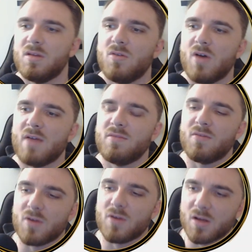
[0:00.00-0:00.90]
You'll have
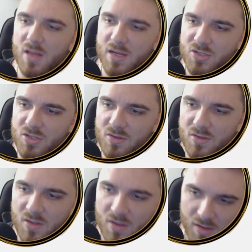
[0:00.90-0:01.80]
different
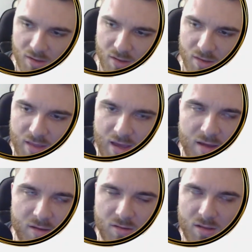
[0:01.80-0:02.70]
collections.
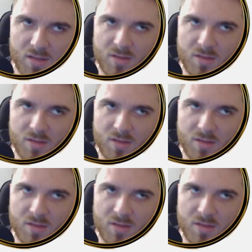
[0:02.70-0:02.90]
that, like, let's